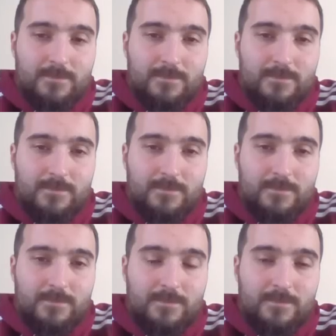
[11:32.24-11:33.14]

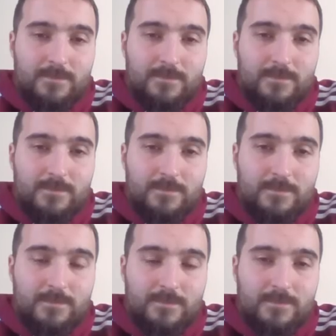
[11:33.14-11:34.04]

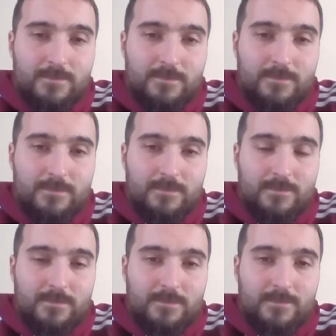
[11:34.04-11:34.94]

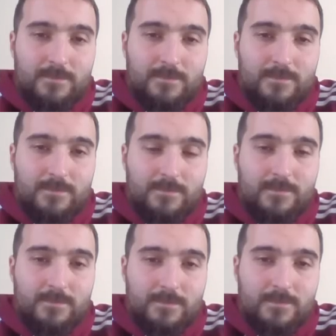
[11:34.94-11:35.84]

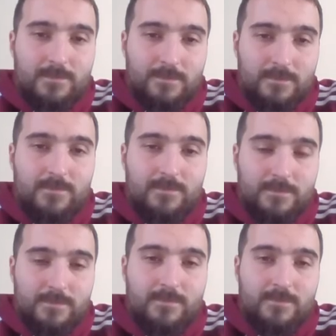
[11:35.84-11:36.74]

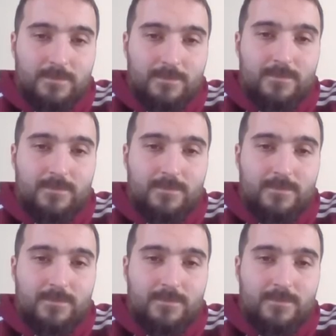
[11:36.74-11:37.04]
No words are spoken by the person on screen.